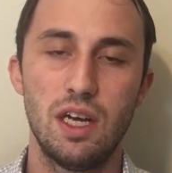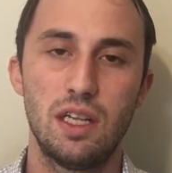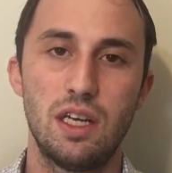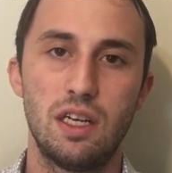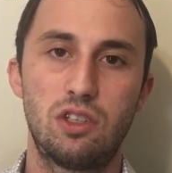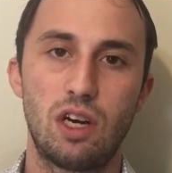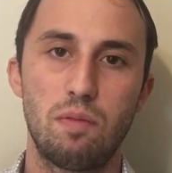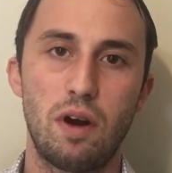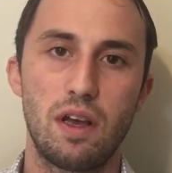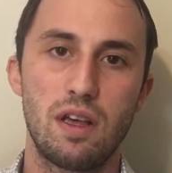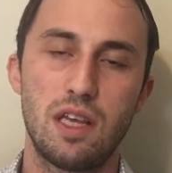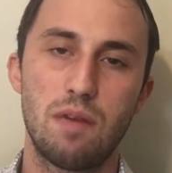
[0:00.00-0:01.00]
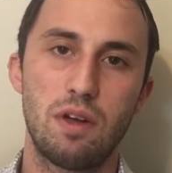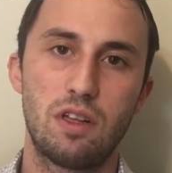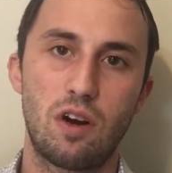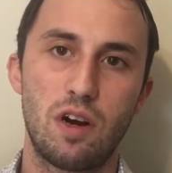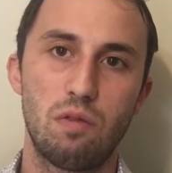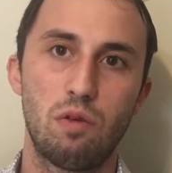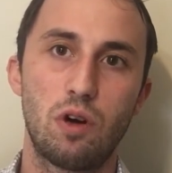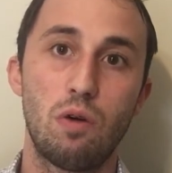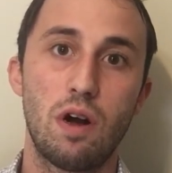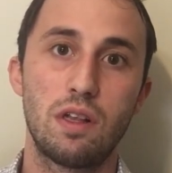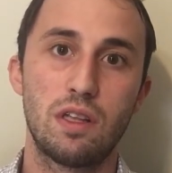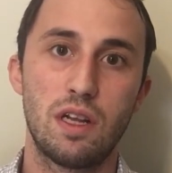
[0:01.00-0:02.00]
the trademark examining attorney will go
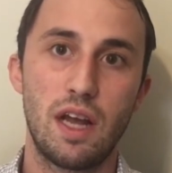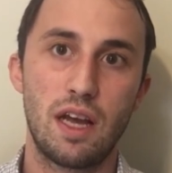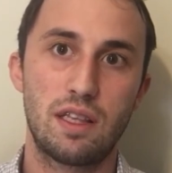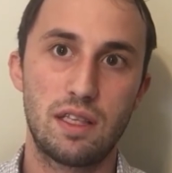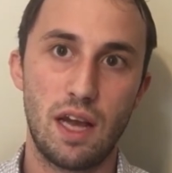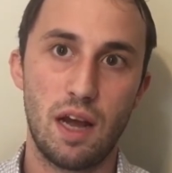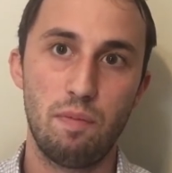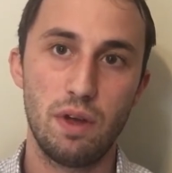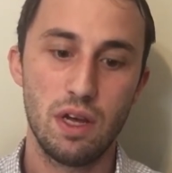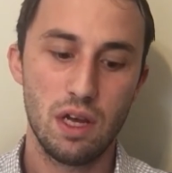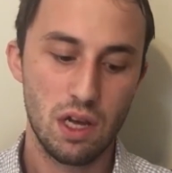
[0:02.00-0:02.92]
on to the next step,